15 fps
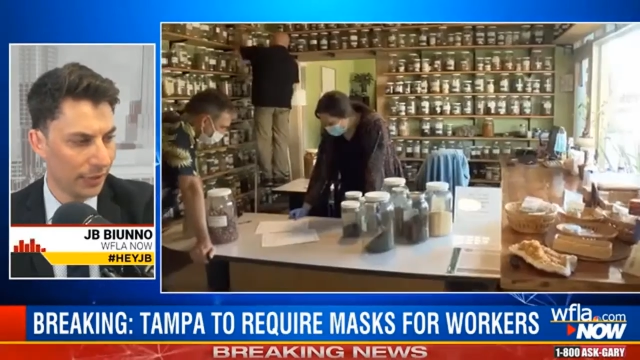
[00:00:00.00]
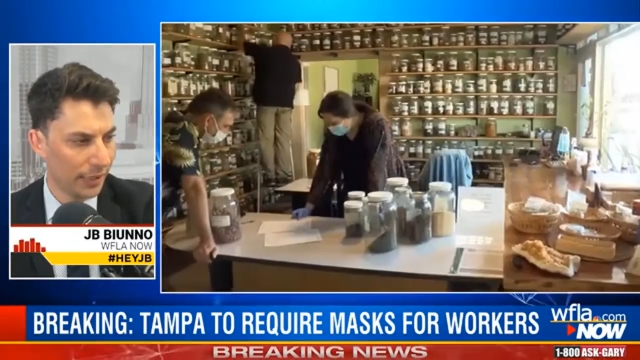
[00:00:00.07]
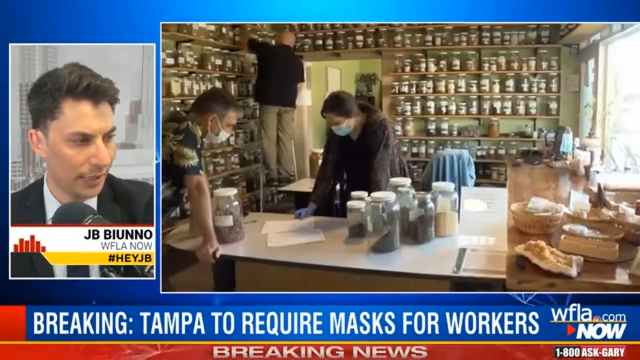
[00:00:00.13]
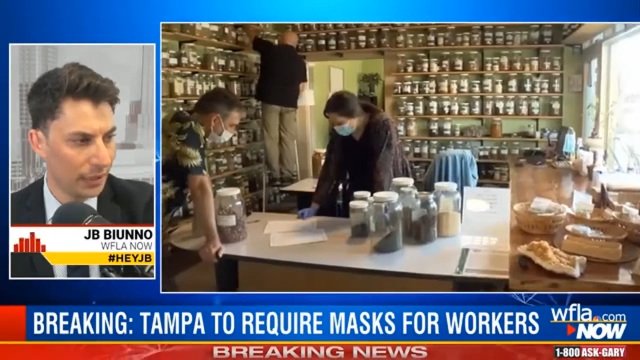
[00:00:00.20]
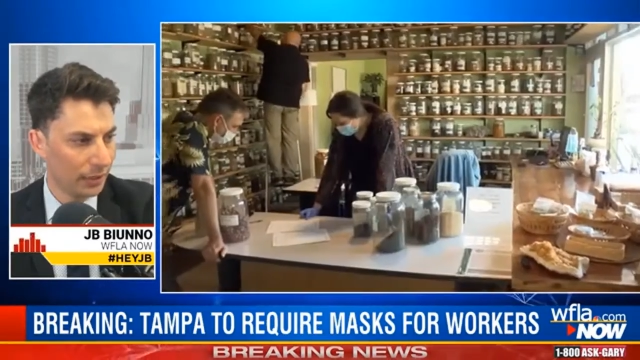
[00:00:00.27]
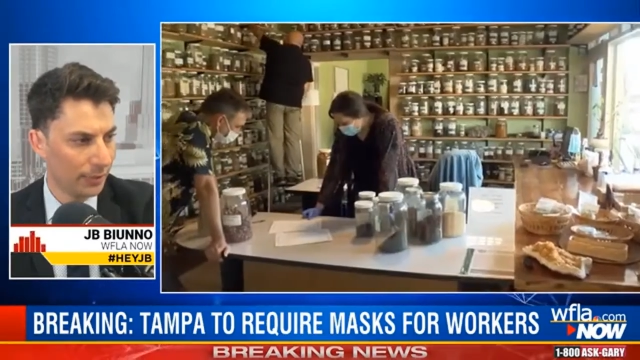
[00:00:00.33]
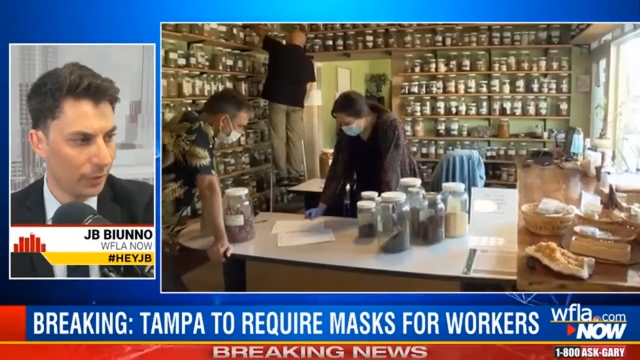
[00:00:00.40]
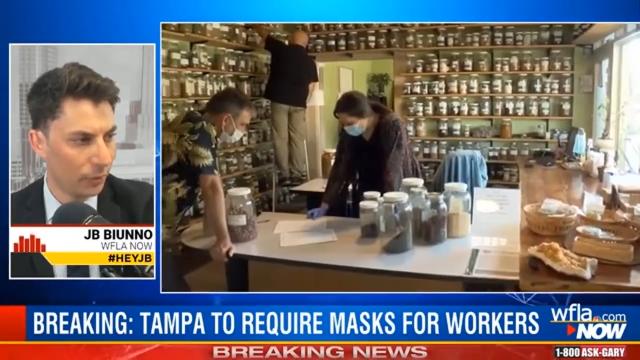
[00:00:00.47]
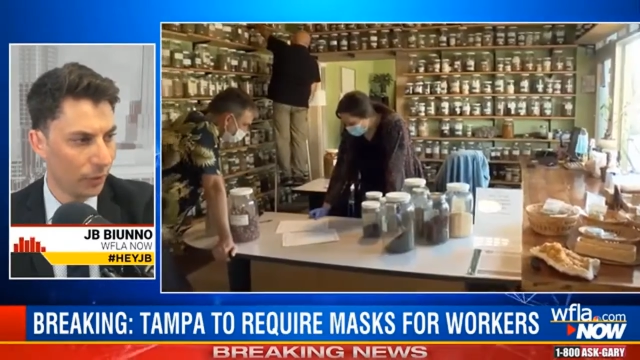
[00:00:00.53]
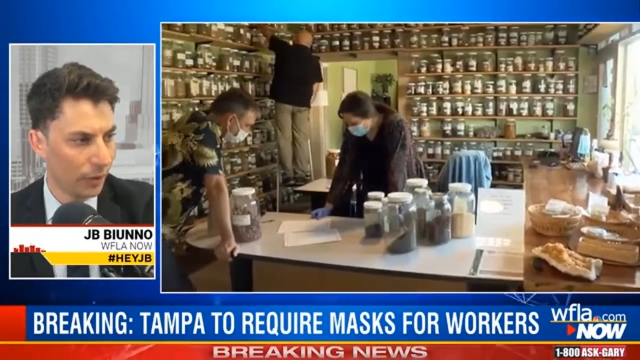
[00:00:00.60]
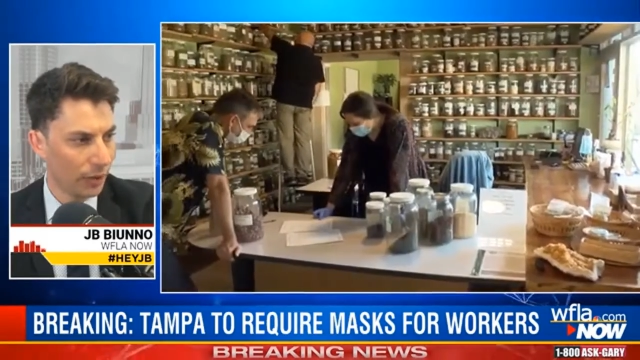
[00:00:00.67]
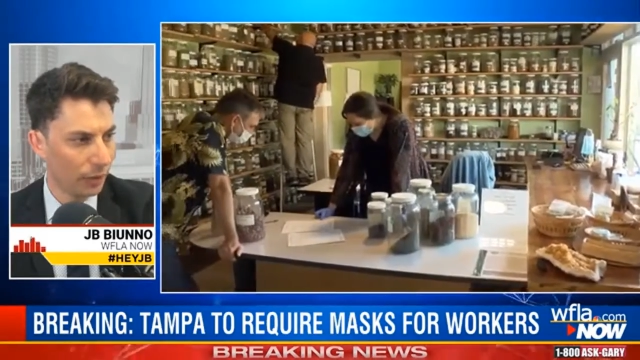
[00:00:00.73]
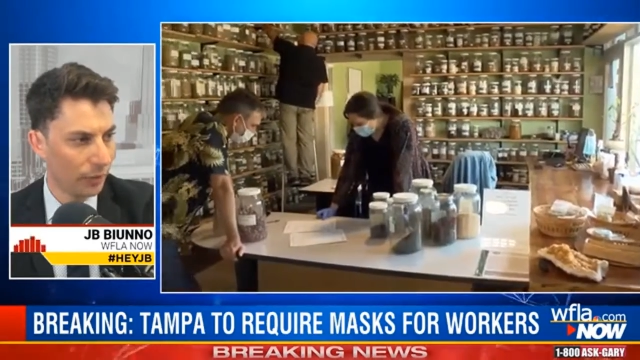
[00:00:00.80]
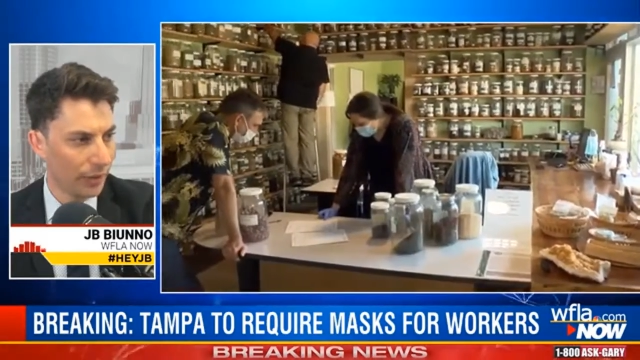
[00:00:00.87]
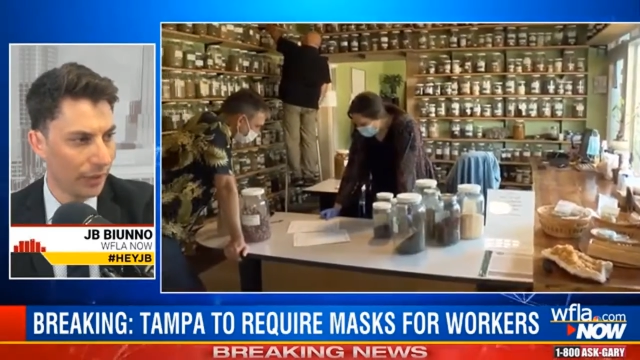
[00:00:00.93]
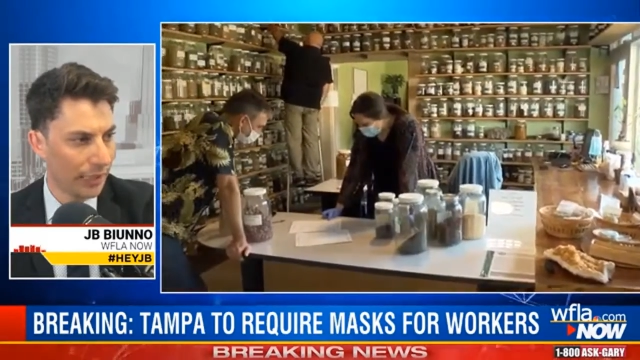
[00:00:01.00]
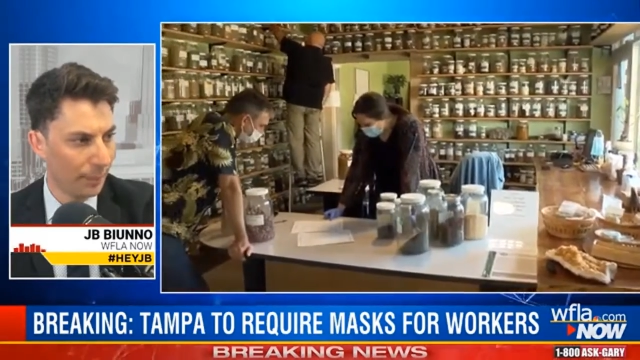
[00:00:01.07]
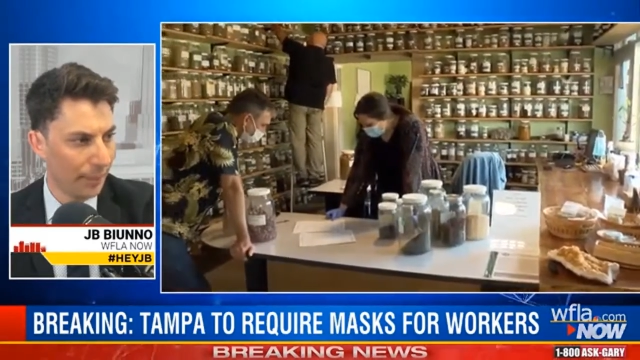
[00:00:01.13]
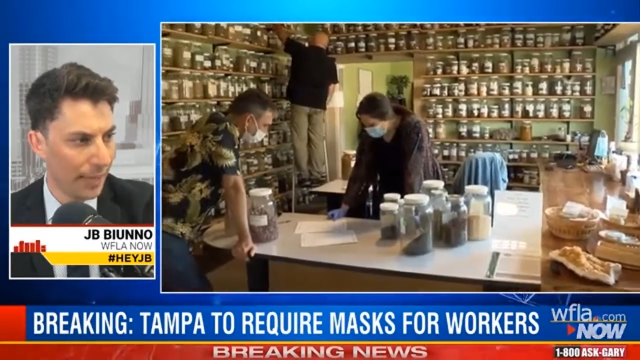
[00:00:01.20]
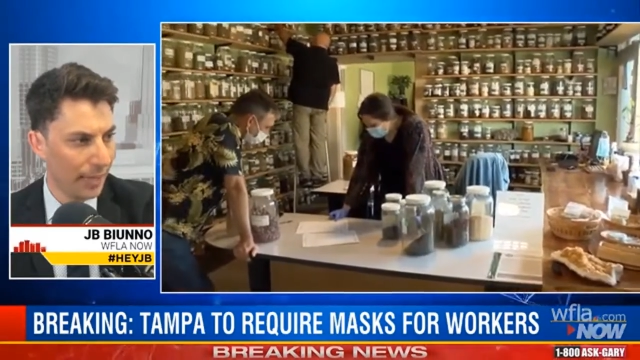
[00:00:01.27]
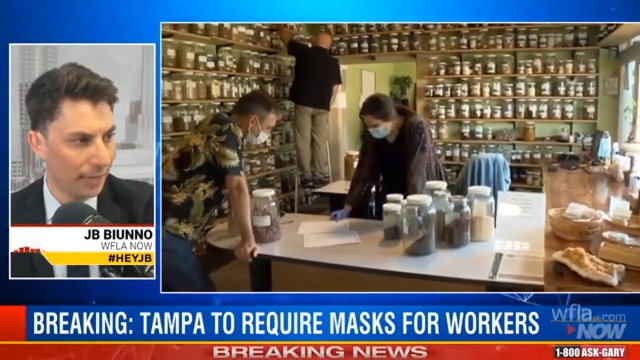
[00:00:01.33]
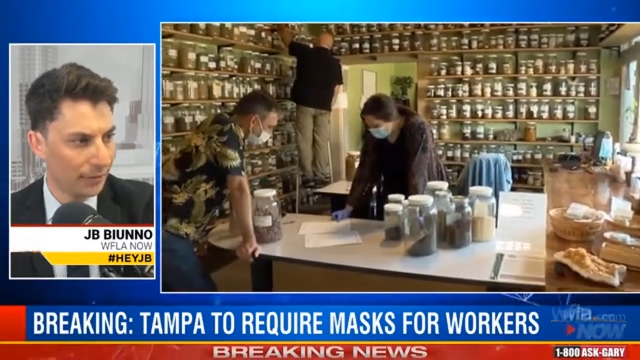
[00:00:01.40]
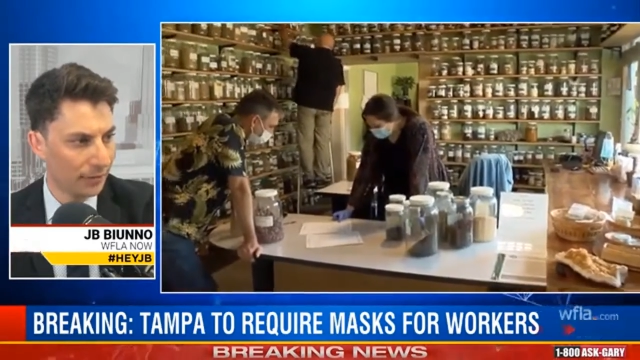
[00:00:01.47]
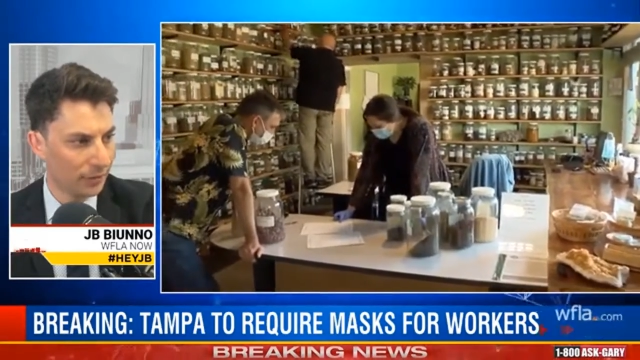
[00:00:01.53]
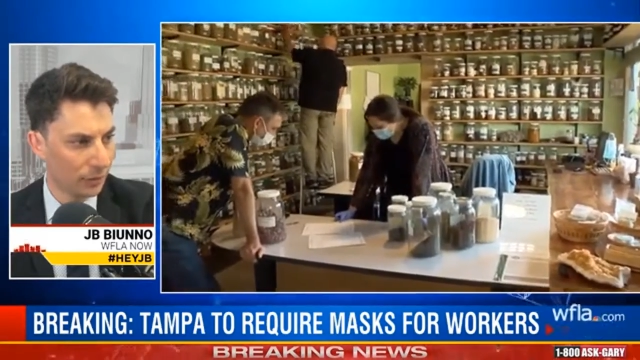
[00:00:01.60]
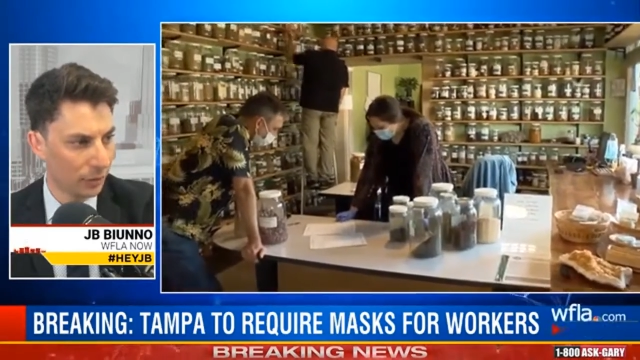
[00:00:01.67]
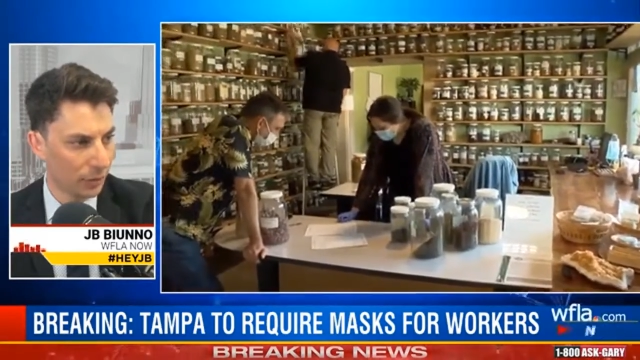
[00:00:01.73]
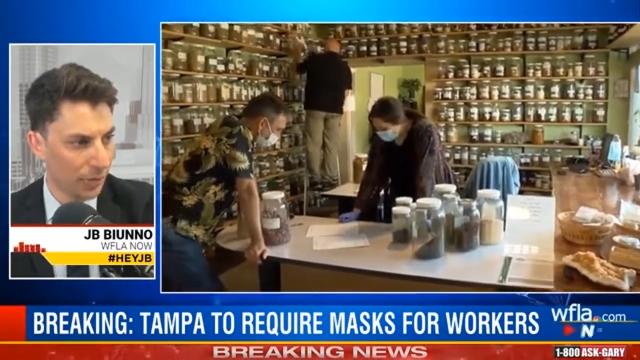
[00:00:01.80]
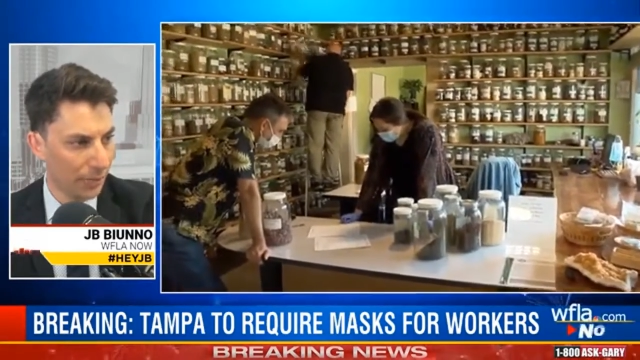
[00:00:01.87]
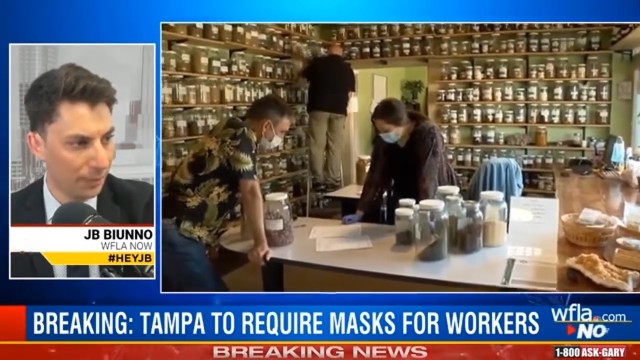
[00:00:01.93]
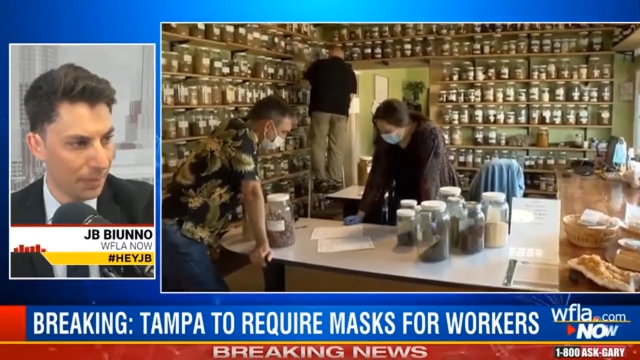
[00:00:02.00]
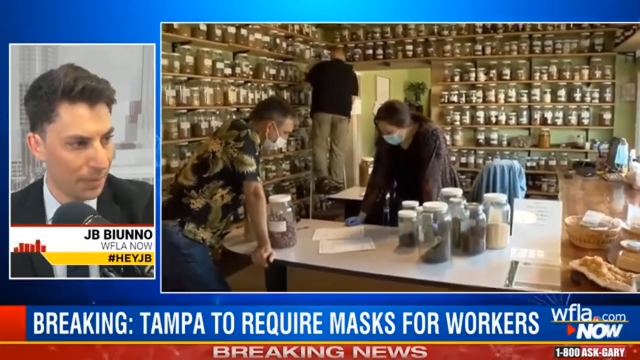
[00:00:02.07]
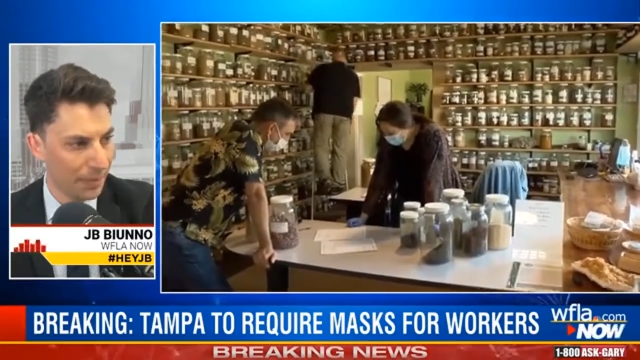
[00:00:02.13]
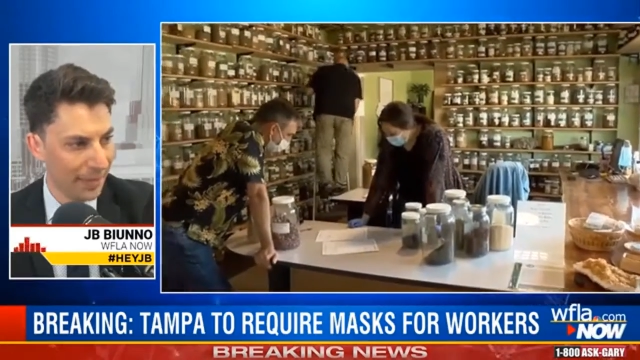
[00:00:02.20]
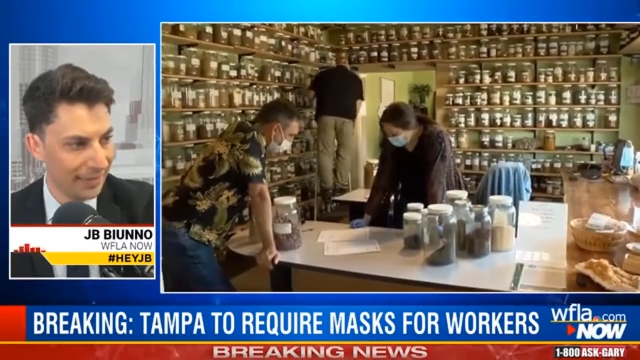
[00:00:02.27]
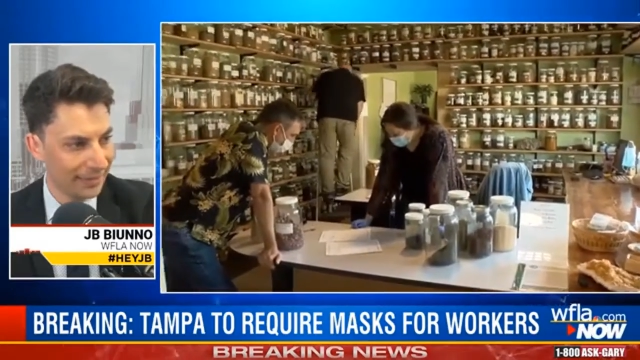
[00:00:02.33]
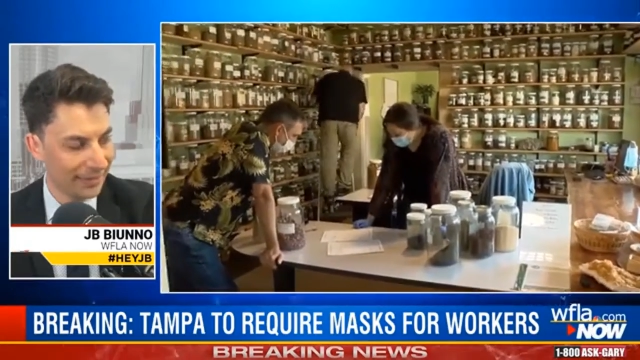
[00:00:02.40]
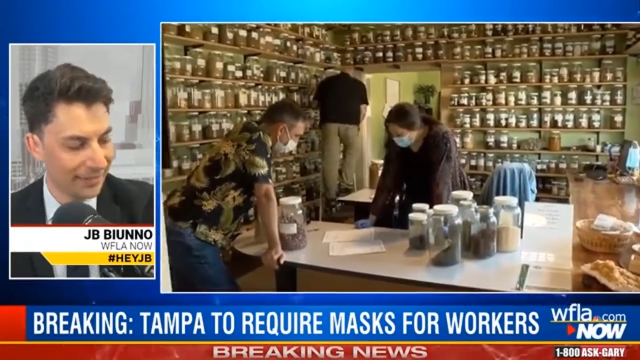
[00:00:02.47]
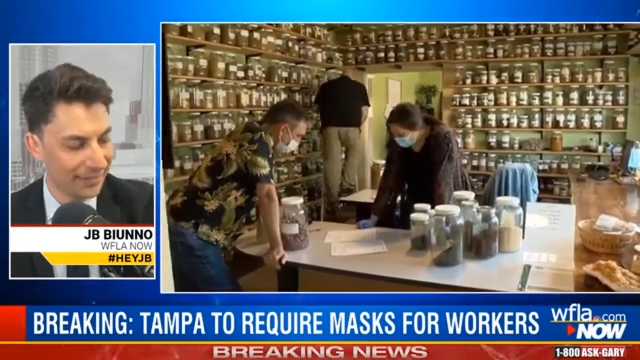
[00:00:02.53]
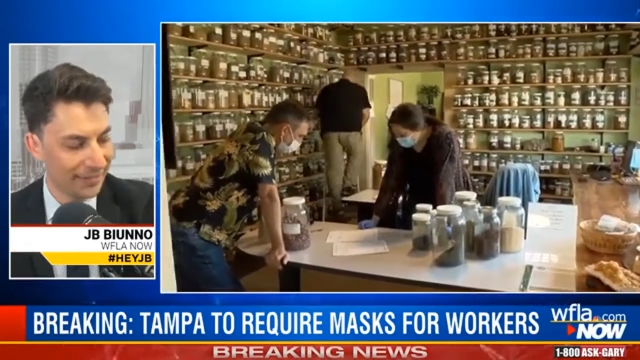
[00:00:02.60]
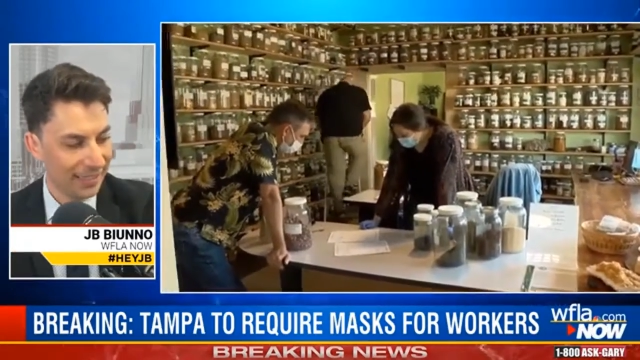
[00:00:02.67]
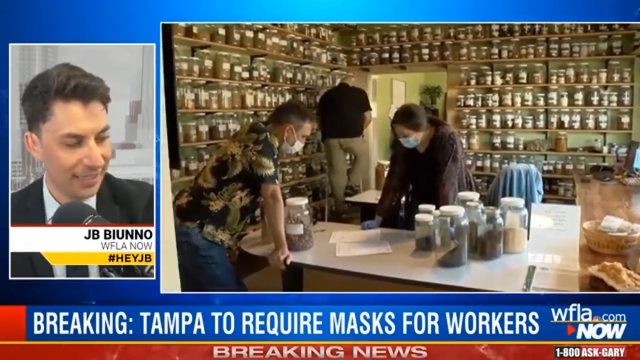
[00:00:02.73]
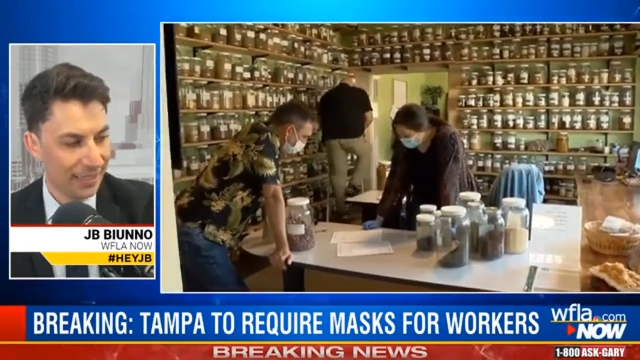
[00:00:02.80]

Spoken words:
AJB, where can we get masks or cop the masks?